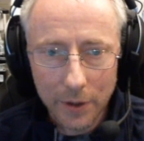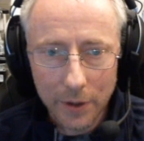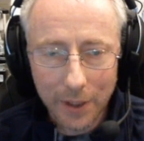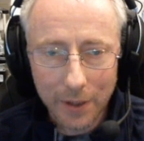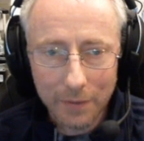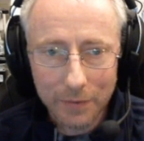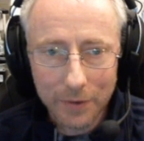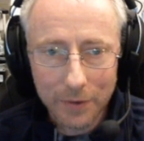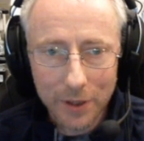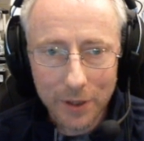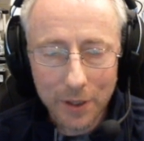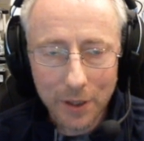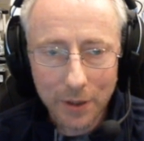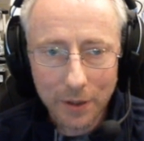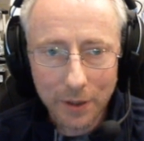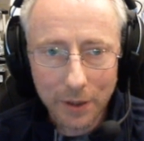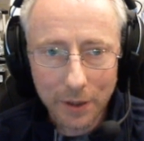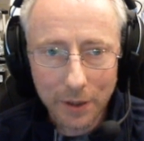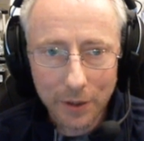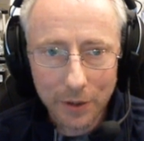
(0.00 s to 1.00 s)
They have
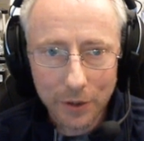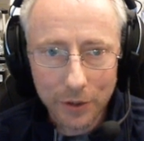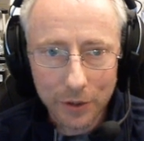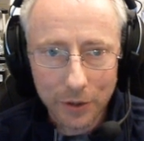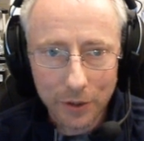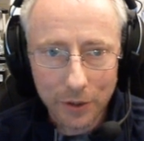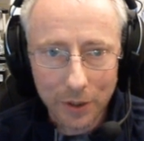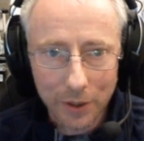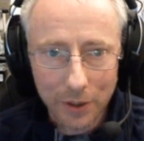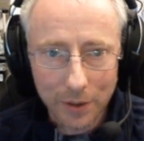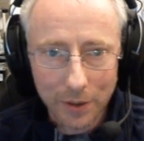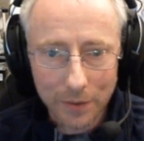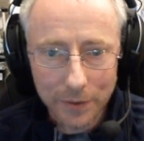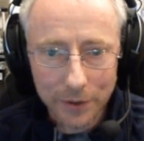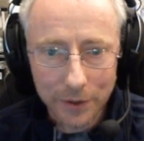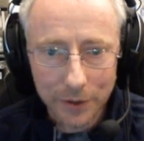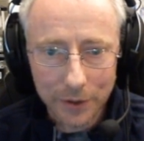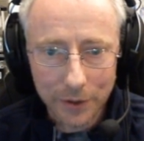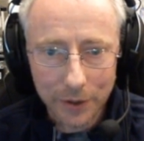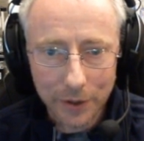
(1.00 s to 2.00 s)
nothing in their draw left,
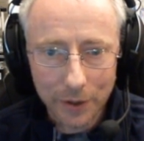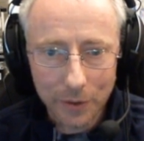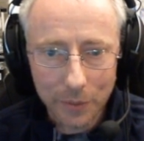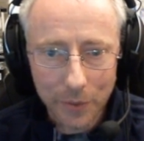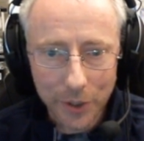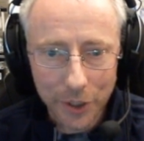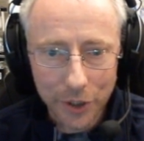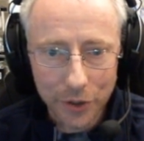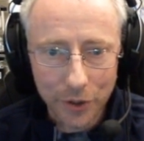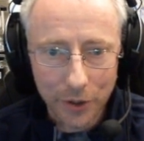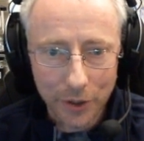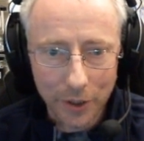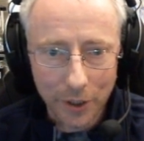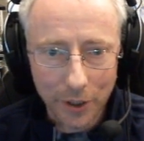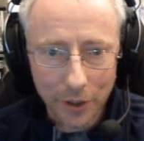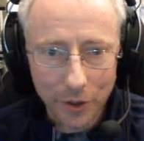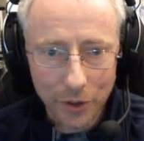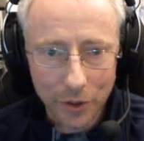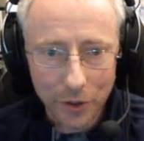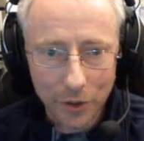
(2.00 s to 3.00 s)
so they're going to redraw
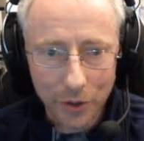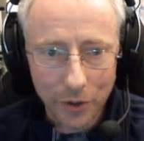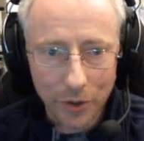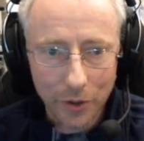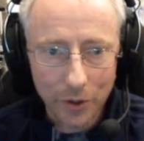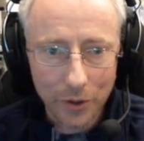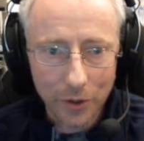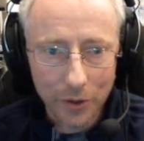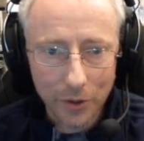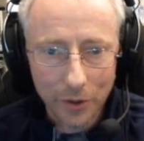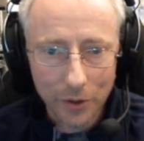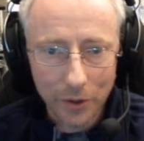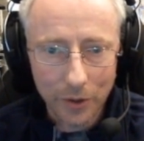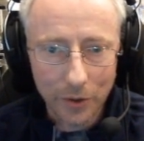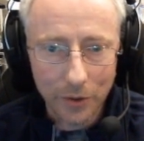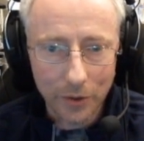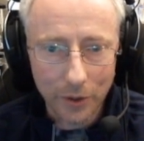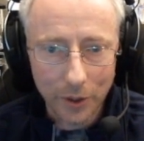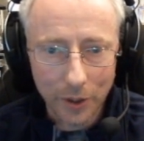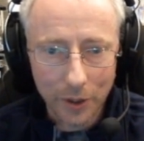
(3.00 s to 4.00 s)
next turn.
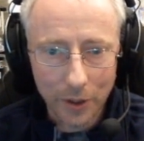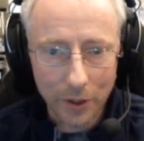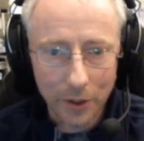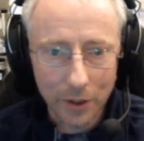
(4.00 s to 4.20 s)
Okay.